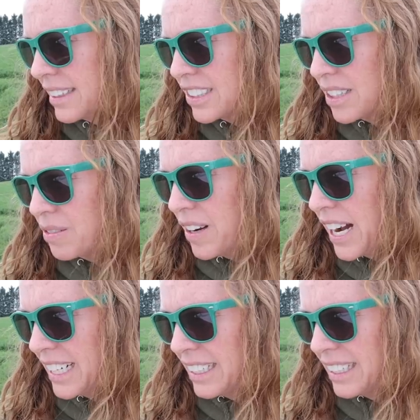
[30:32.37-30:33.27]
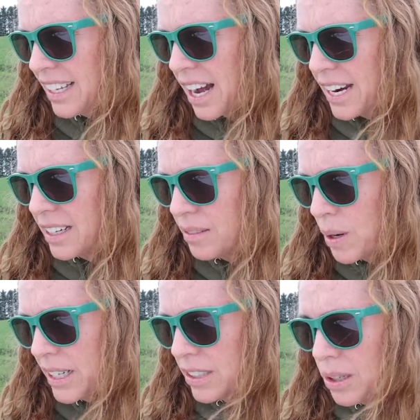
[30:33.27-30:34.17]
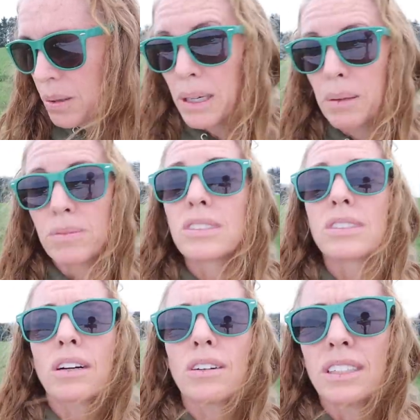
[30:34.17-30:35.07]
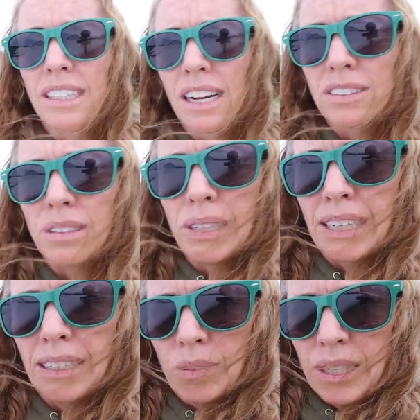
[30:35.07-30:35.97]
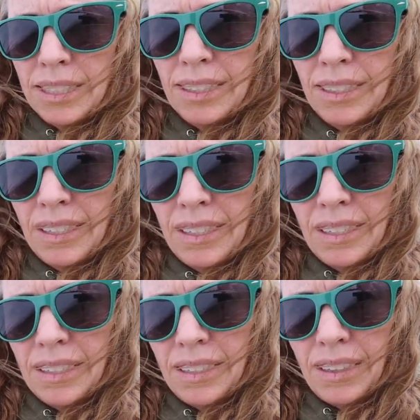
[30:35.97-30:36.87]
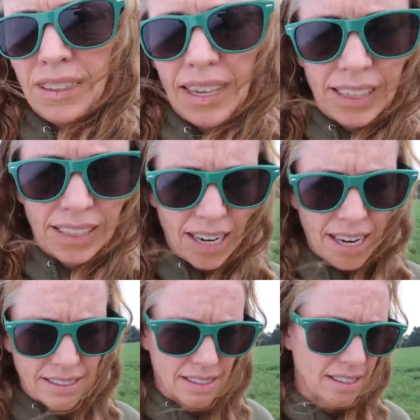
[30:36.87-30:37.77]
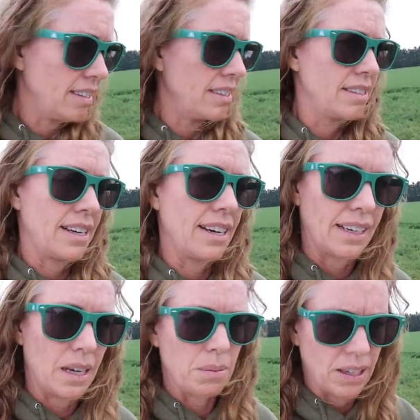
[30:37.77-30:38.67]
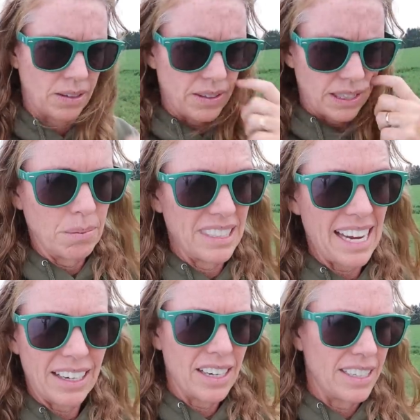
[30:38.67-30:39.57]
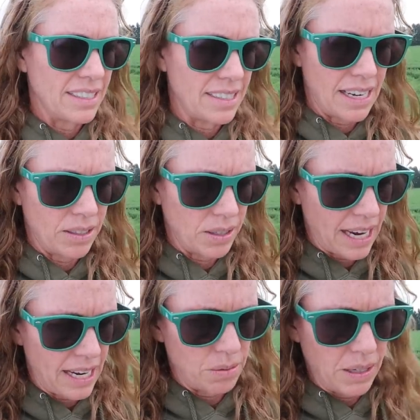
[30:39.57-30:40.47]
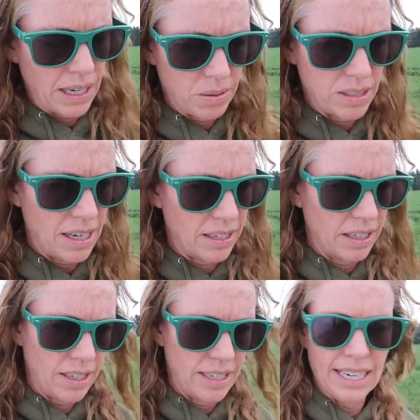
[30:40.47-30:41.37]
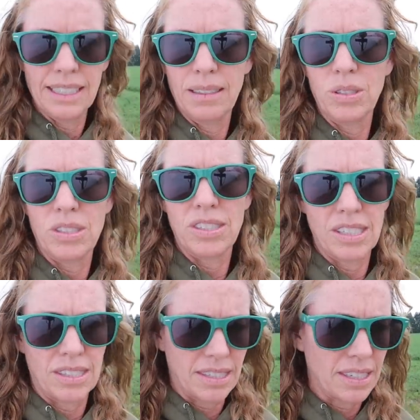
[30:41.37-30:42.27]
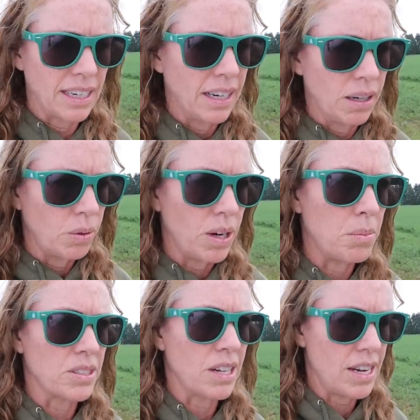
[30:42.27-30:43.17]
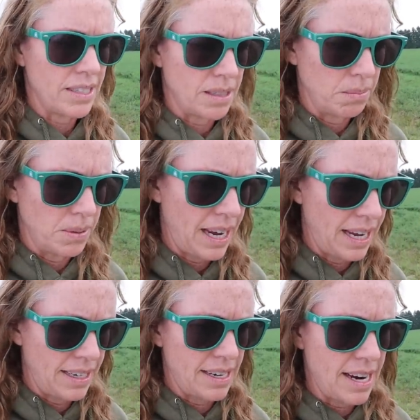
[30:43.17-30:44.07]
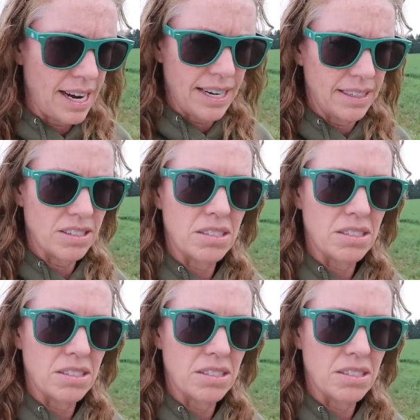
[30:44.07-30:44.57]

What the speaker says: There's a fine line of when to do it, but I'm certainly not doing it when that gas is coming out of it. My dad got into silo gas when I was younger, and it was just, we almost lost him. And I